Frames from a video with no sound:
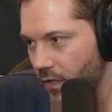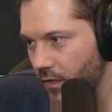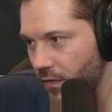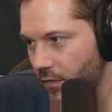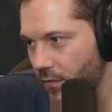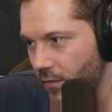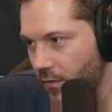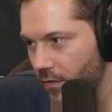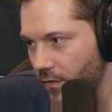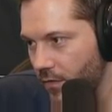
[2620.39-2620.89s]
So
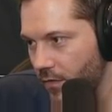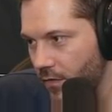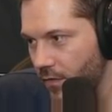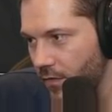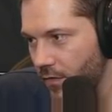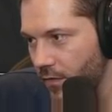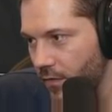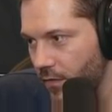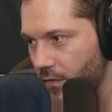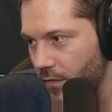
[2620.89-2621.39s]
you just you
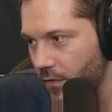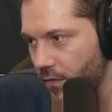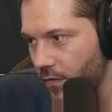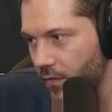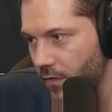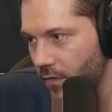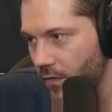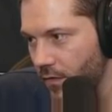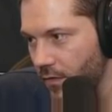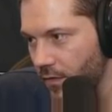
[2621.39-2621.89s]
just went down
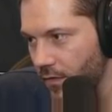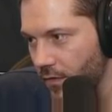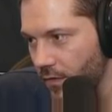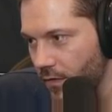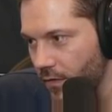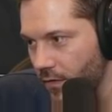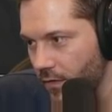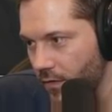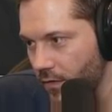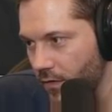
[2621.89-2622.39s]
the uh, the
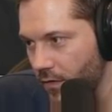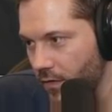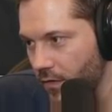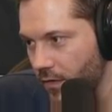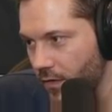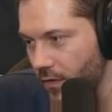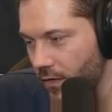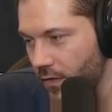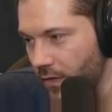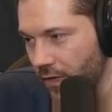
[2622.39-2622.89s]
watery
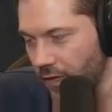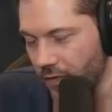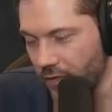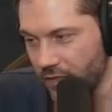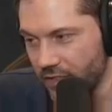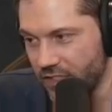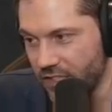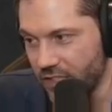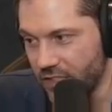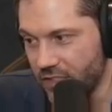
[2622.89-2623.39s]
tunnel. Yeah,
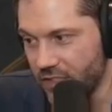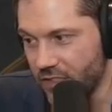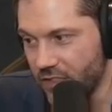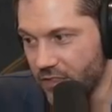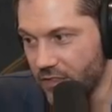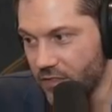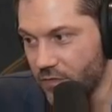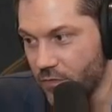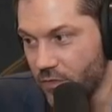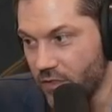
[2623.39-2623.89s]
I just
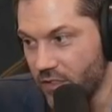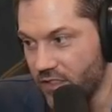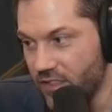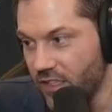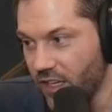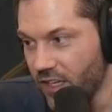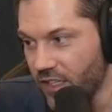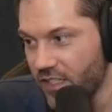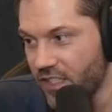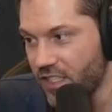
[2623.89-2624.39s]

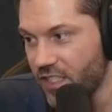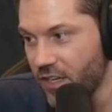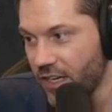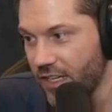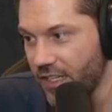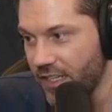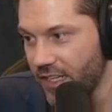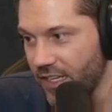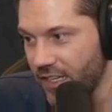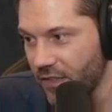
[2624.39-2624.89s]
dug
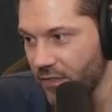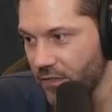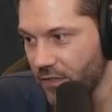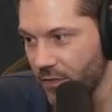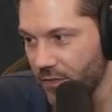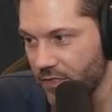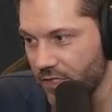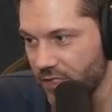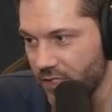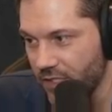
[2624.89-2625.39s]
straight down.
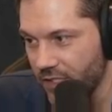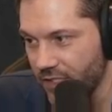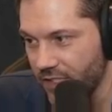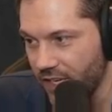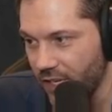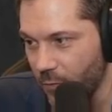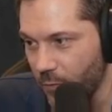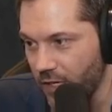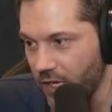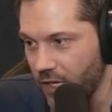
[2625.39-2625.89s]
I was just like,
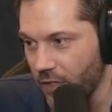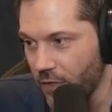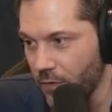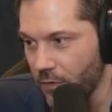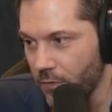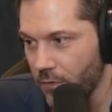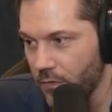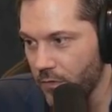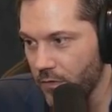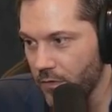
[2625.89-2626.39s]
down we
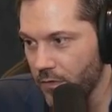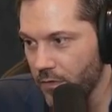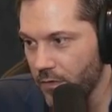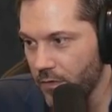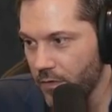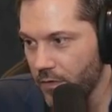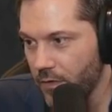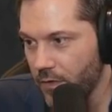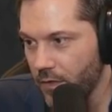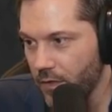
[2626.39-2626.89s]
go.
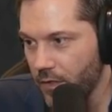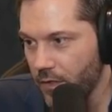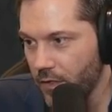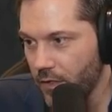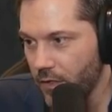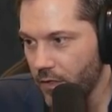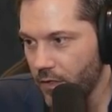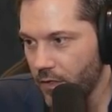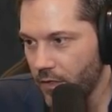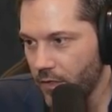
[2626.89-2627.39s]

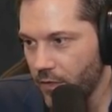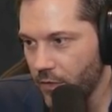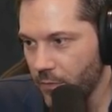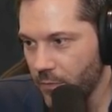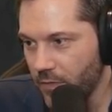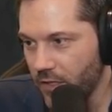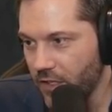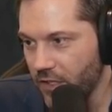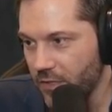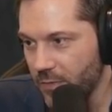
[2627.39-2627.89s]
Oh,
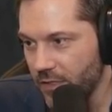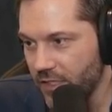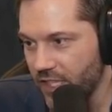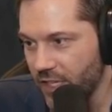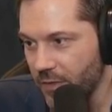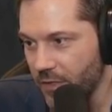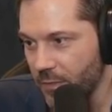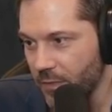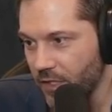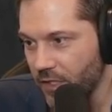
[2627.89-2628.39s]
there goes my
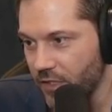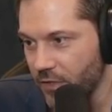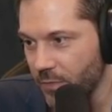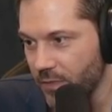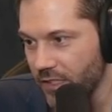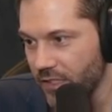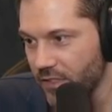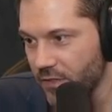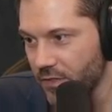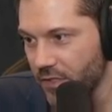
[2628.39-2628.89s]
time in a bottle,
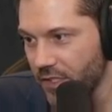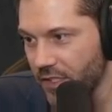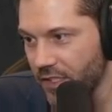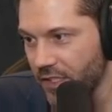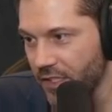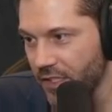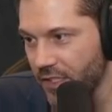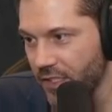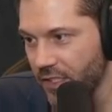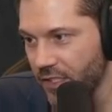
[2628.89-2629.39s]
but that's
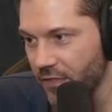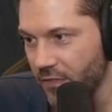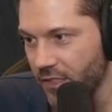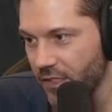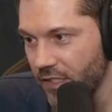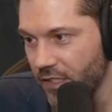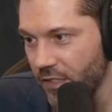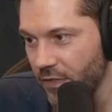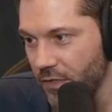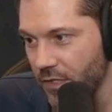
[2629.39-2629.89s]
okay. I don't
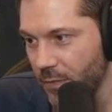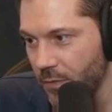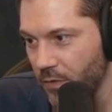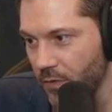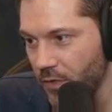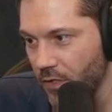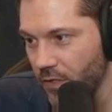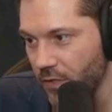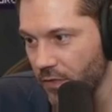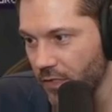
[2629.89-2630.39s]
need you
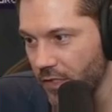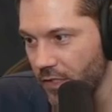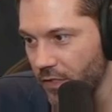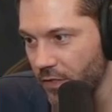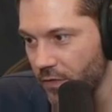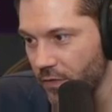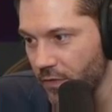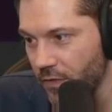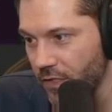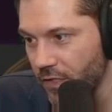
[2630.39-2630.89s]
anymore. Don't need
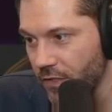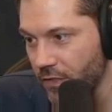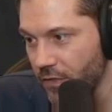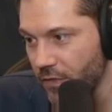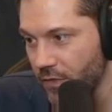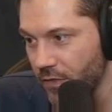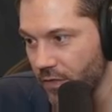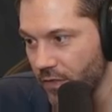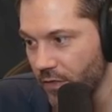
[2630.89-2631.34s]
you. Don't you.